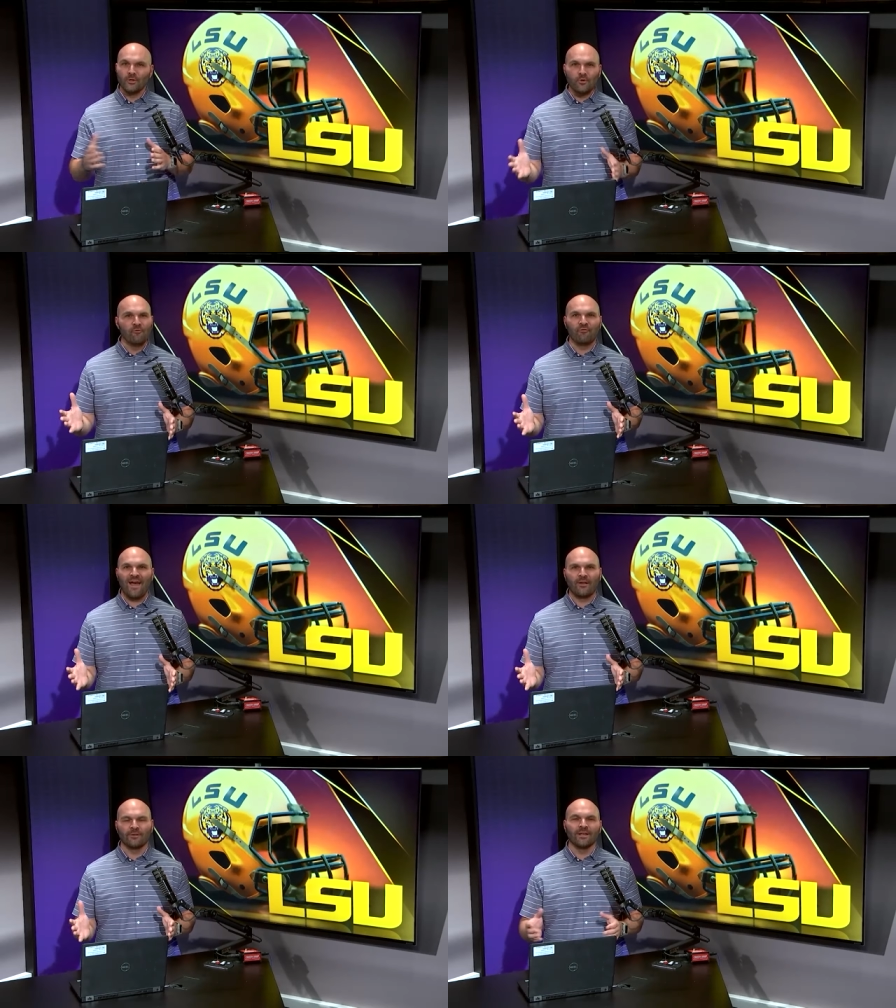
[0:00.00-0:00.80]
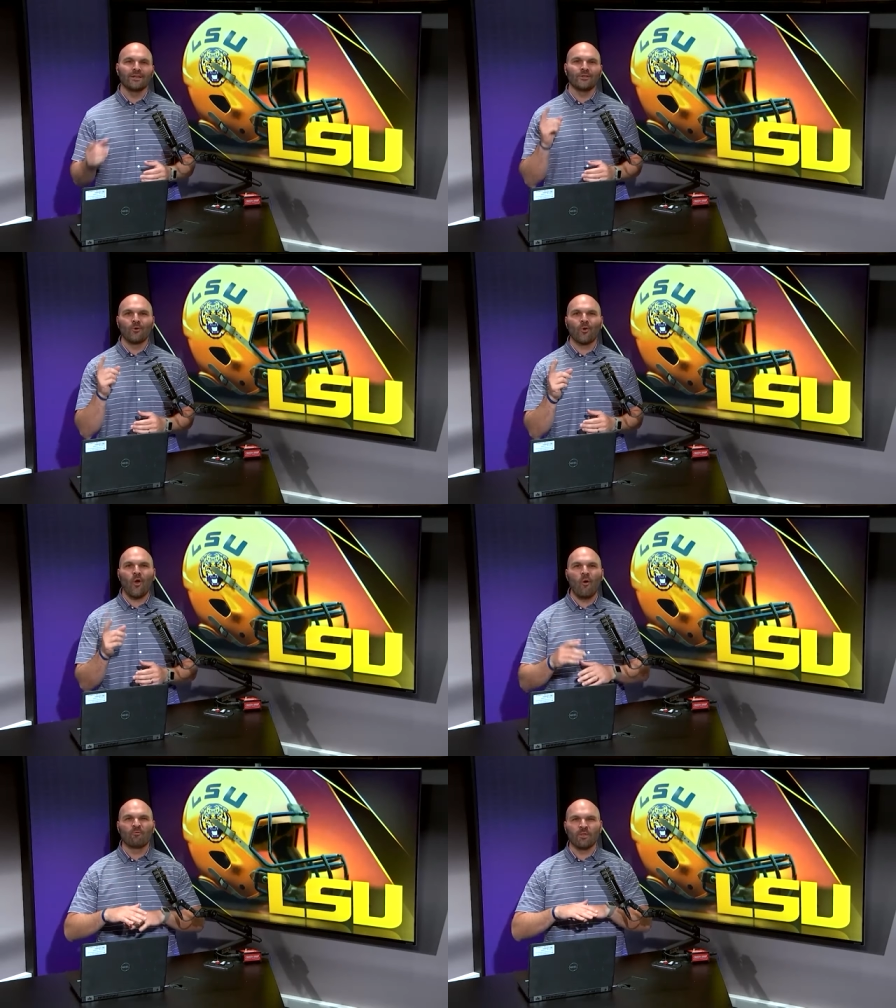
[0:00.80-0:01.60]
You found it.
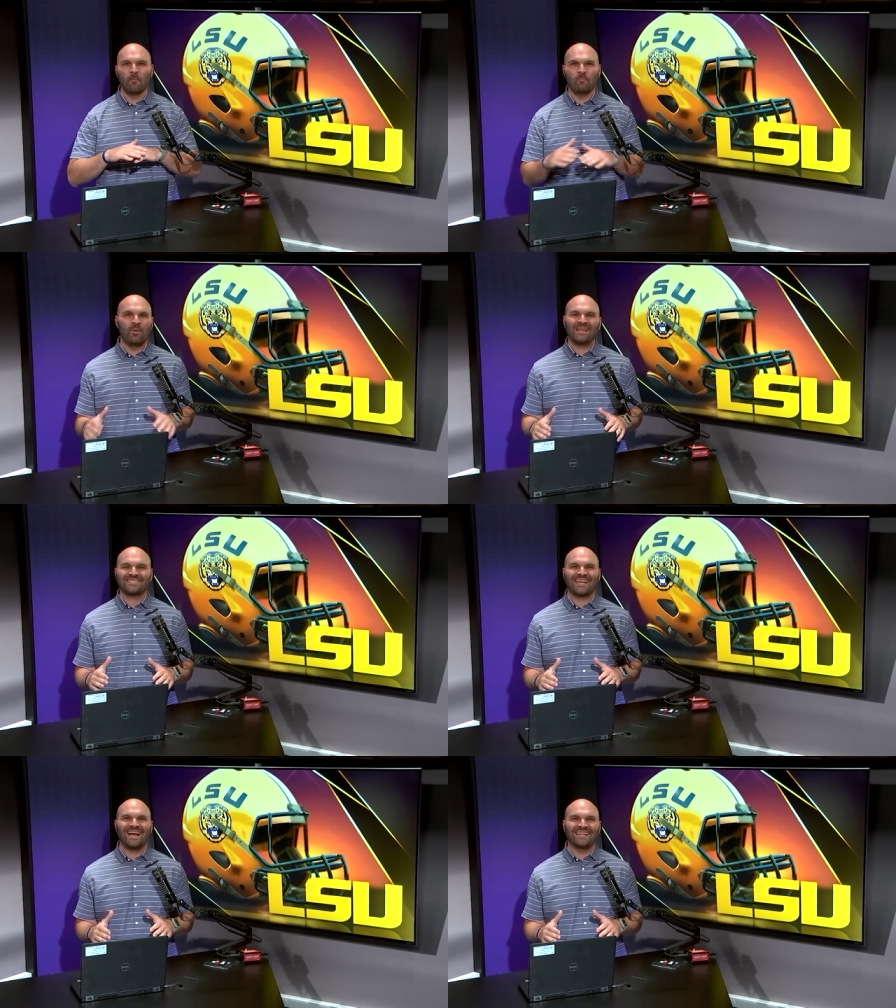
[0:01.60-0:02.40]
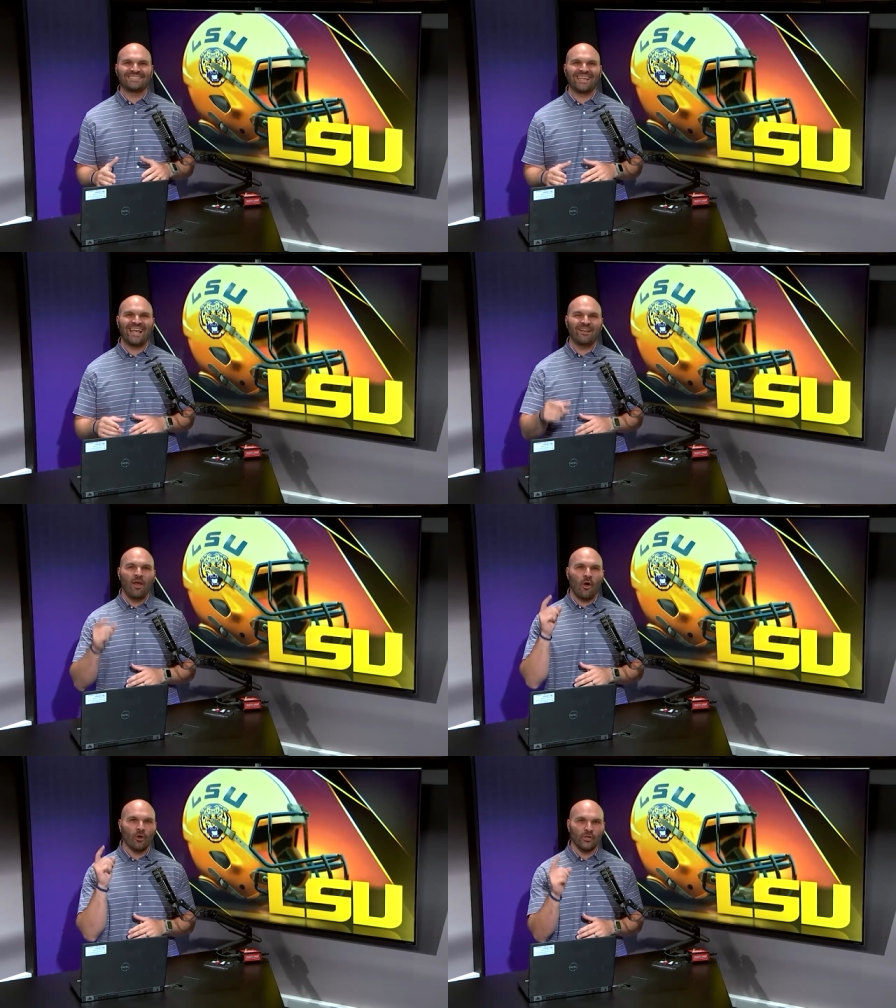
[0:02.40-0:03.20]
Your home for the best content
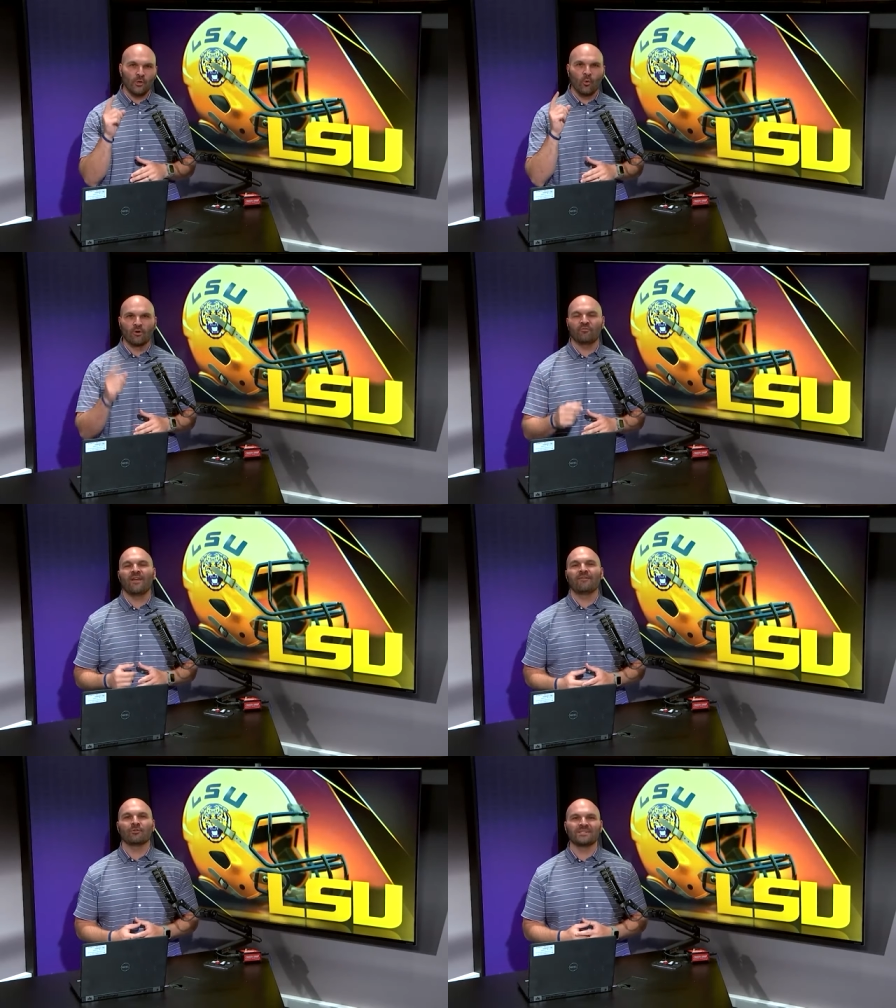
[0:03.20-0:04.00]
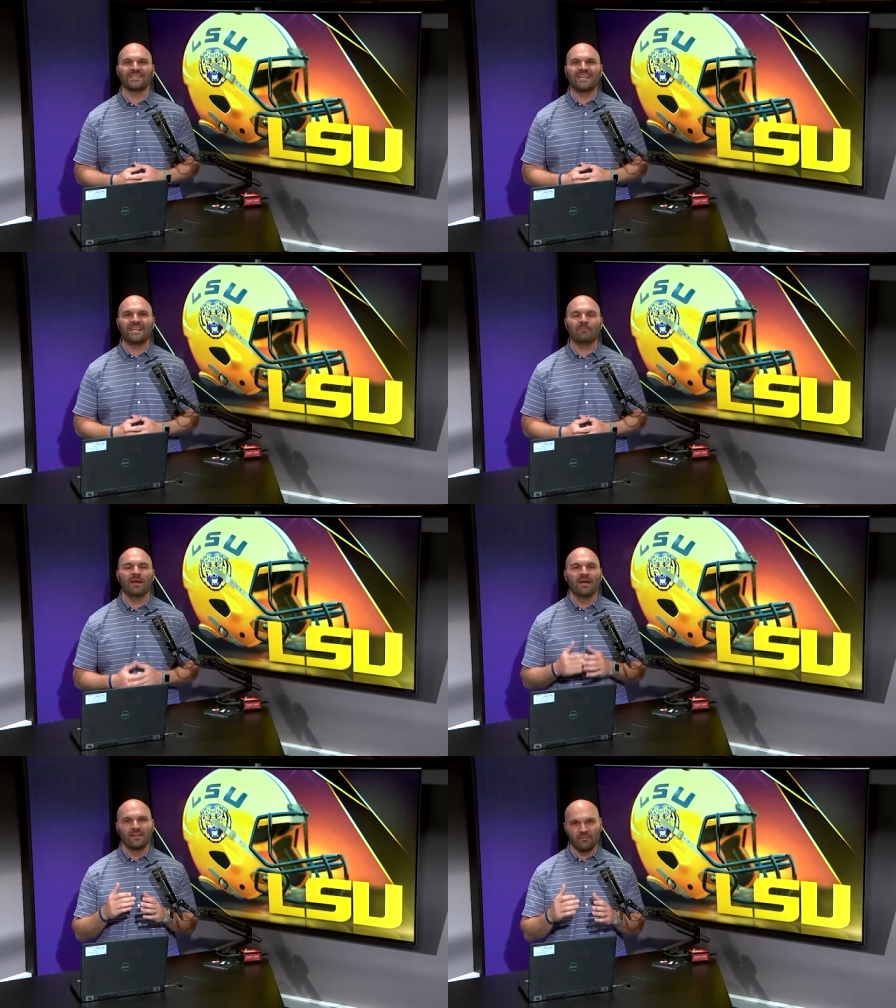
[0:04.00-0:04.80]
on your favorite team,
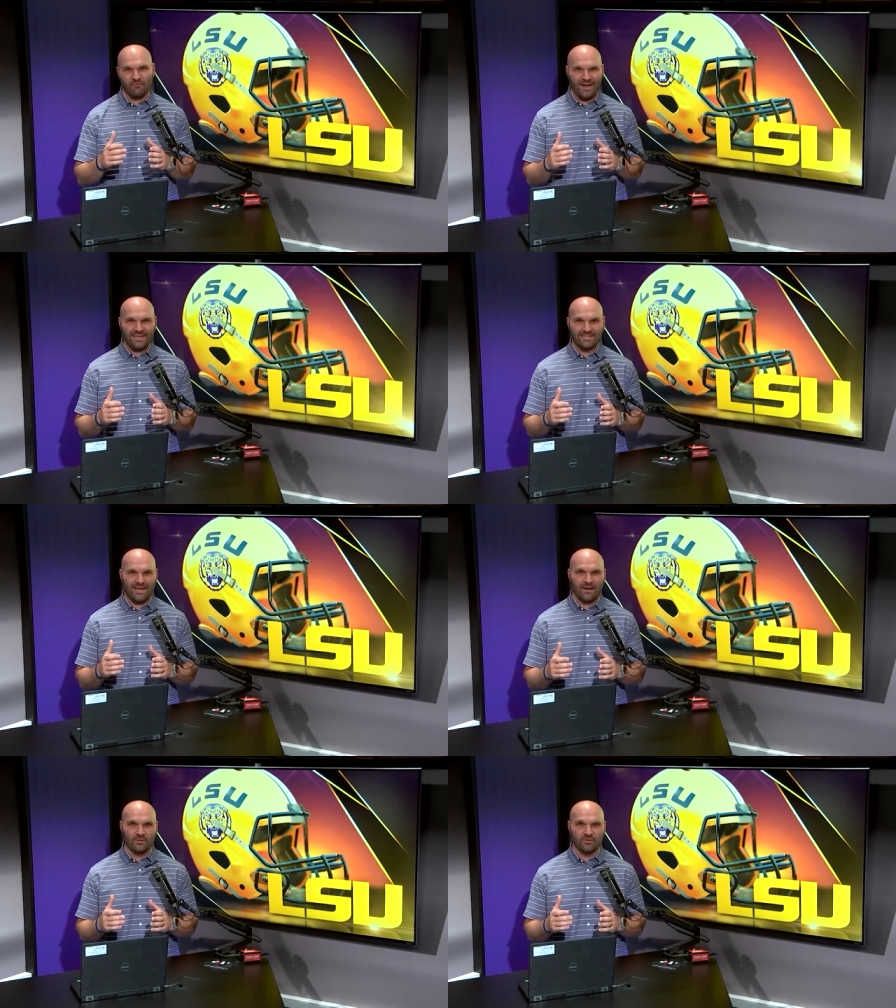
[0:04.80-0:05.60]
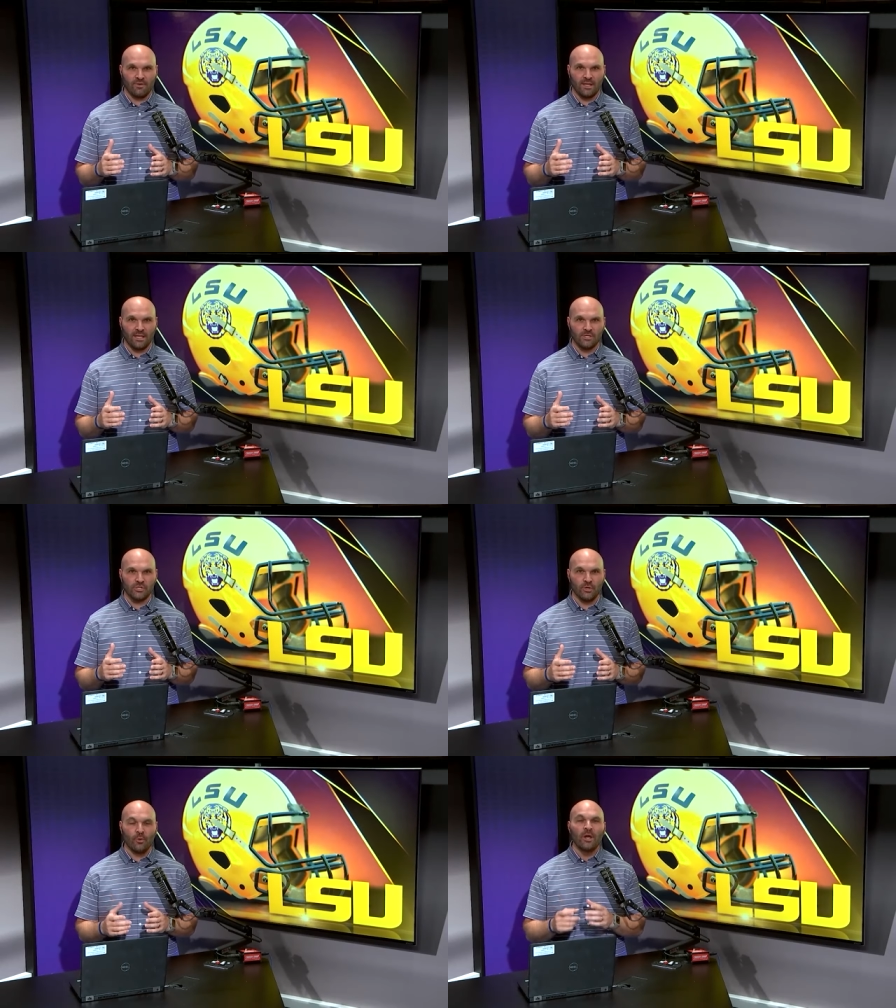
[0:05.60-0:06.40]
the Fighting Tigers of
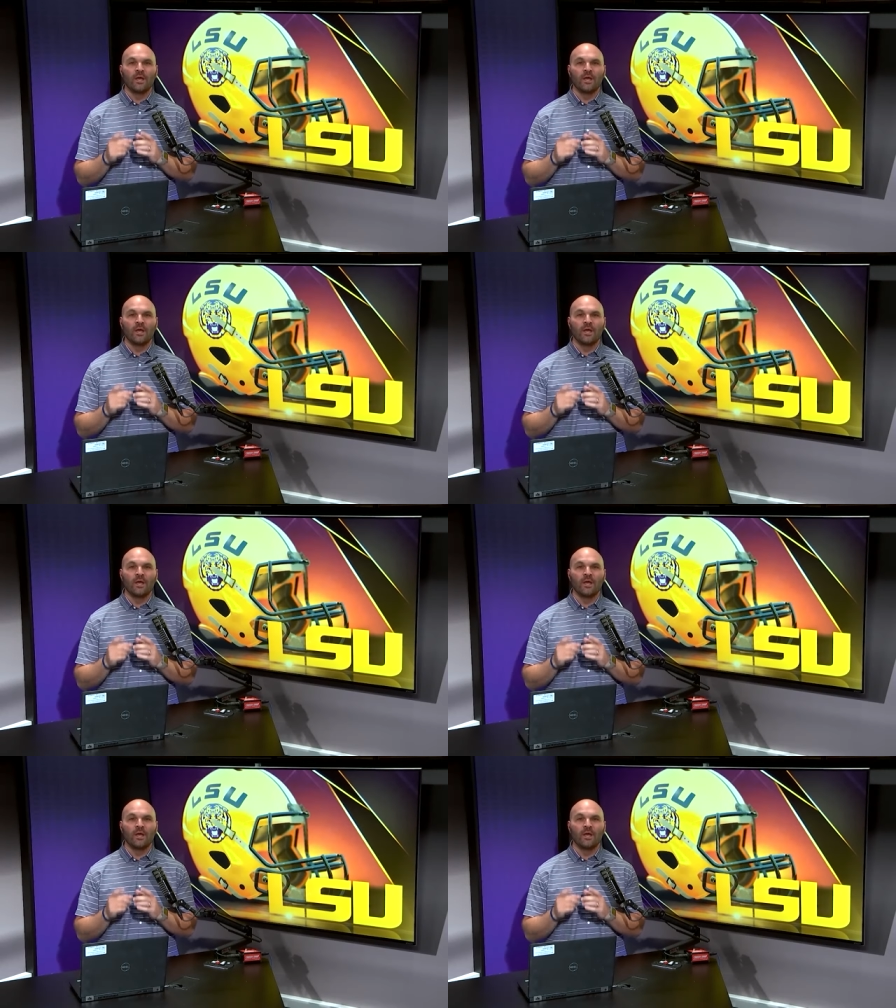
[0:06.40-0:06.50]
LSU.